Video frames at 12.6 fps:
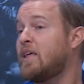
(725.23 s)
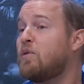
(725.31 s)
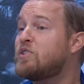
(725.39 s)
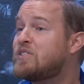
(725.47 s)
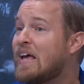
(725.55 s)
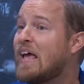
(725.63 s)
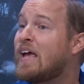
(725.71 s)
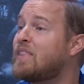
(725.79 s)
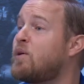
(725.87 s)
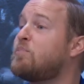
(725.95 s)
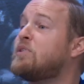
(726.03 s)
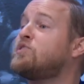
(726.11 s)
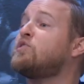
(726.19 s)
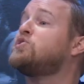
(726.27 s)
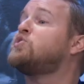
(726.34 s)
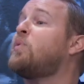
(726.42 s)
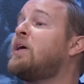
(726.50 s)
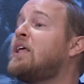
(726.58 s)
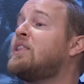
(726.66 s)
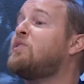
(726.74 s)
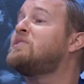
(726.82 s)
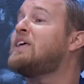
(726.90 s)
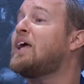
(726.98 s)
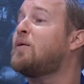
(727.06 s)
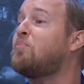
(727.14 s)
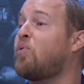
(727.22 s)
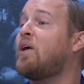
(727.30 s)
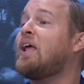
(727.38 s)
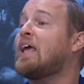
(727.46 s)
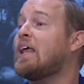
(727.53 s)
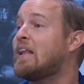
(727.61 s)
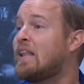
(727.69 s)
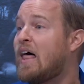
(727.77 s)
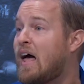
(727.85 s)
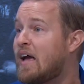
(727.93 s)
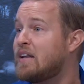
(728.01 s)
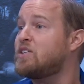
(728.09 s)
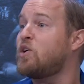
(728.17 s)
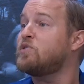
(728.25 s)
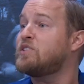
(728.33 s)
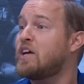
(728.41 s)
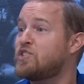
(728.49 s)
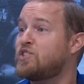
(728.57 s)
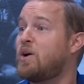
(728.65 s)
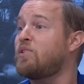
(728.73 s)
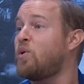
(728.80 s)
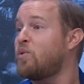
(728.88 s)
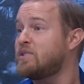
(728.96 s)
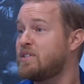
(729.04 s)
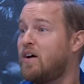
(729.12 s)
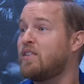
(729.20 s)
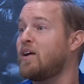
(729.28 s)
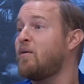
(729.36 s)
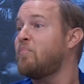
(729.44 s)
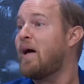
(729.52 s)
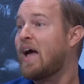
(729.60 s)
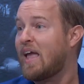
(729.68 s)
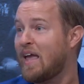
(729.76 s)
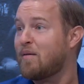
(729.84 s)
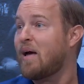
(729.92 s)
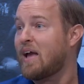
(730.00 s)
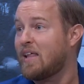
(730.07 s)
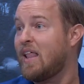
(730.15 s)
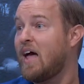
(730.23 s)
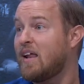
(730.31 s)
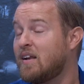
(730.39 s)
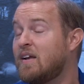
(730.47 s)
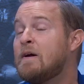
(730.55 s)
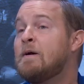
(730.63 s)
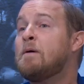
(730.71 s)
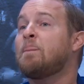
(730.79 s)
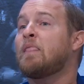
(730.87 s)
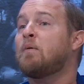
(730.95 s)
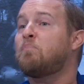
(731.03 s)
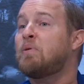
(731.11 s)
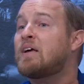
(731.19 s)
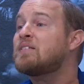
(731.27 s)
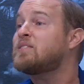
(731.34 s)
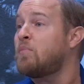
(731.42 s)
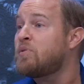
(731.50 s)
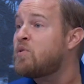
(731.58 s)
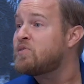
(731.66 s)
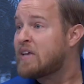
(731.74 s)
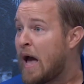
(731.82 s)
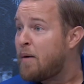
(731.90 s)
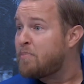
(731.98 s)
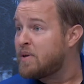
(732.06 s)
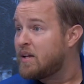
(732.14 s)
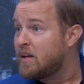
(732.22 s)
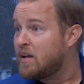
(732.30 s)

They would be so sweaty, they would take a break in line to go take a shower at the hotel, then come back and get back in line. Because something was happening.